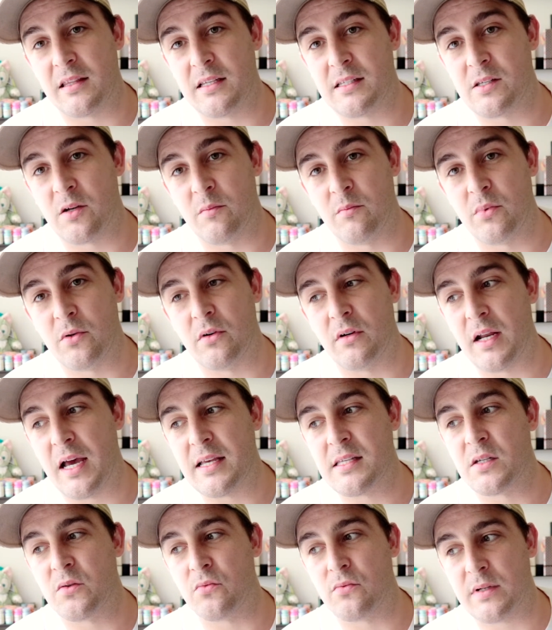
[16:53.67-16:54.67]
this on board
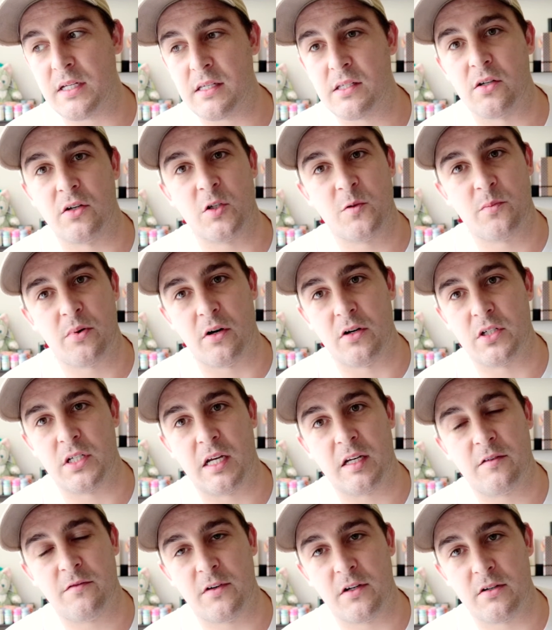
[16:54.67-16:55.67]
as a research
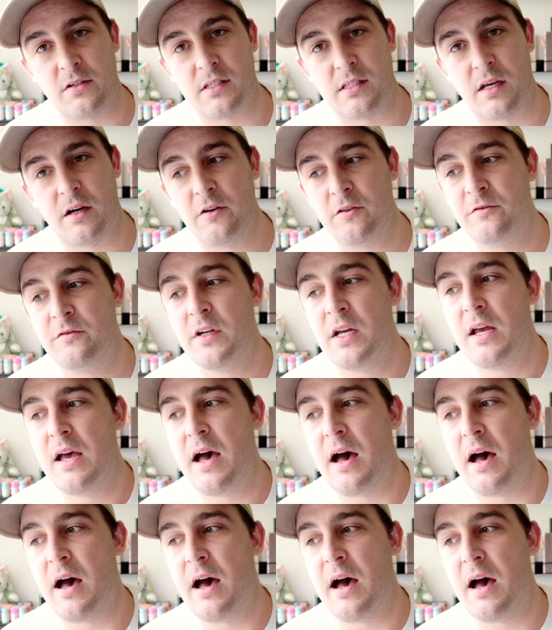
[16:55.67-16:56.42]
project for yourself,